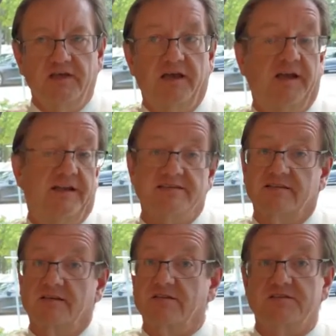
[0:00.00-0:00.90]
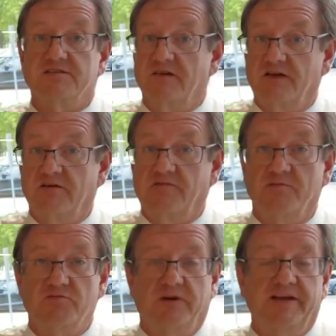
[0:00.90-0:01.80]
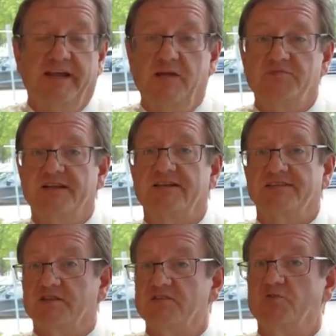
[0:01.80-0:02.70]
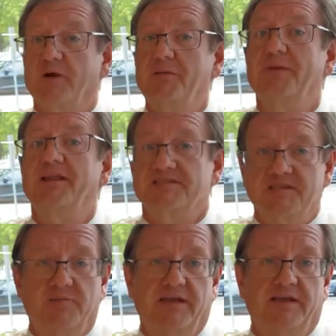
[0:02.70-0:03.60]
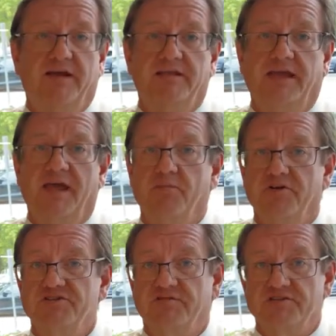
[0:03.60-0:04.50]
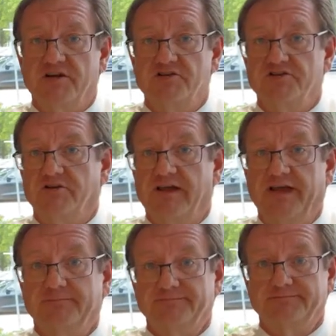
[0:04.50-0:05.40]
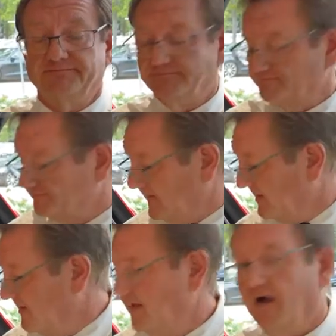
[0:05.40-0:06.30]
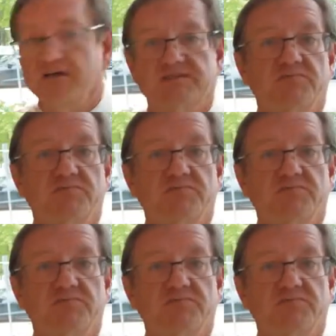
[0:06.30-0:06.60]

And as little as from 20 to 80%, as little as 20 minutes, depending on the amperage of the charger you're at.